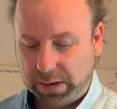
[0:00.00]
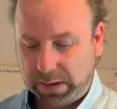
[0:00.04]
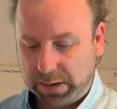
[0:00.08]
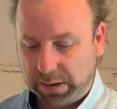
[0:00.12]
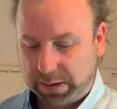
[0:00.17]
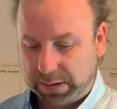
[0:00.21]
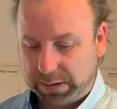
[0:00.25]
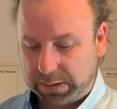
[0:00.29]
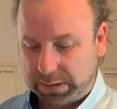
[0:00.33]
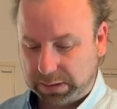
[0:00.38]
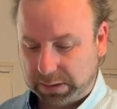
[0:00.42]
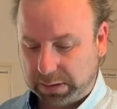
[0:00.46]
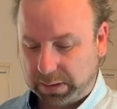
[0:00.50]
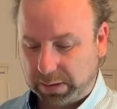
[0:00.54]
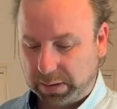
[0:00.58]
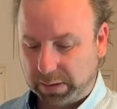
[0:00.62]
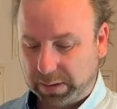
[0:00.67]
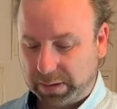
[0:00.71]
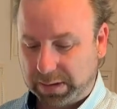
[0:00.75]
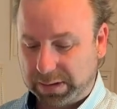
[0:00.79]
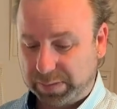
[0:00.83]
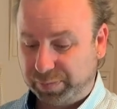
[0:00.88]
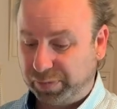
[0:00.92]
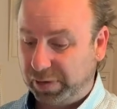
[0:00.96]
So
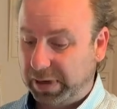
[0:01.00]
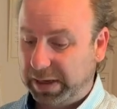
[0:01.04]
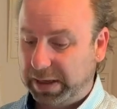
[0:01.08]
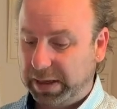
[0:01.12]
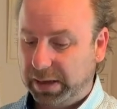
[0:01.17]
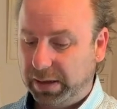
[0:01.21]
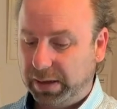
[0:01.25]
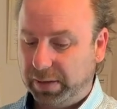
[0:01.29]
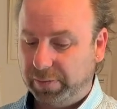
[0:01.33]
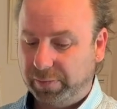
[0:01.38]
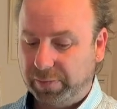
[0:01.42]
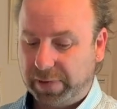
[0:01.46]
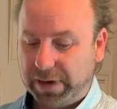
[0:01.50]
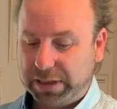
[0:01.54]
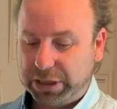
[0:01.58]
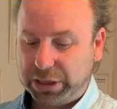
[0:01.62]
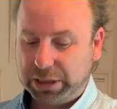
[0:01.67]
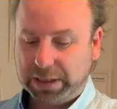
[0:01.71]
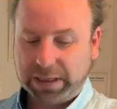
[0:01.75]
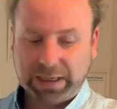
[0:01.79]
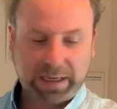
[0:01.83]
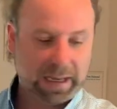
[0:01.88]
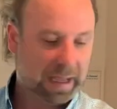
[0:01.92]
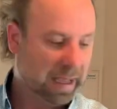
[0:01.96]
it's pretty
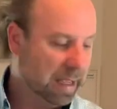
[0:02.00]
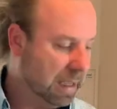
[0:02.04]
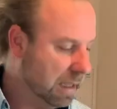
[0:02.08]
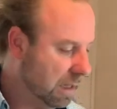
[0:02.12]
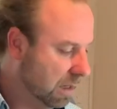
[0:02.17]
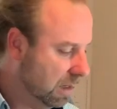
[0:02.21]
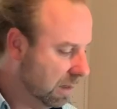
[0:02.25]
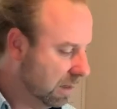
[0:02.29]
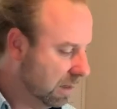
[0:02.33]
grudgy in there.